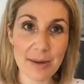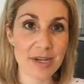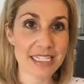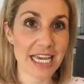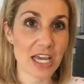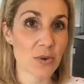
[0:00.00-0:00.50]
I'm
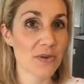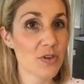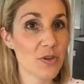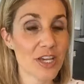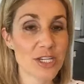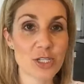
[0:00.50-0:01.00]
gonna tell you a
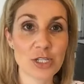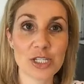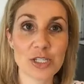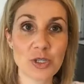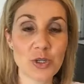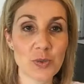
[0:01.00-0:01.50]
few things you
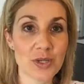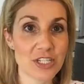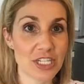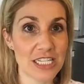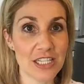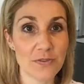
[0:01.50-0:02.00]
can do
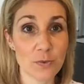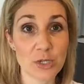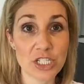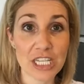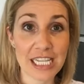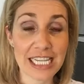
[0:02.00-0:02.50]
which eat,
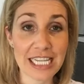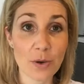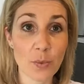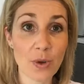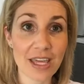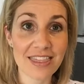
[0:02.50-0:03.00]
which
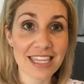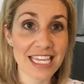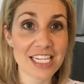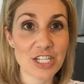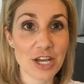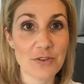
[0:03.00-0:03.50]
eat with
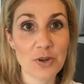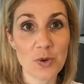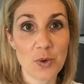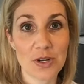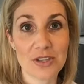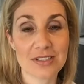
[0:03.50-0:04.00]
each of
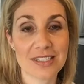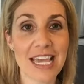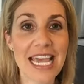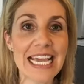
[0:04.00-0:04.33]
your oils.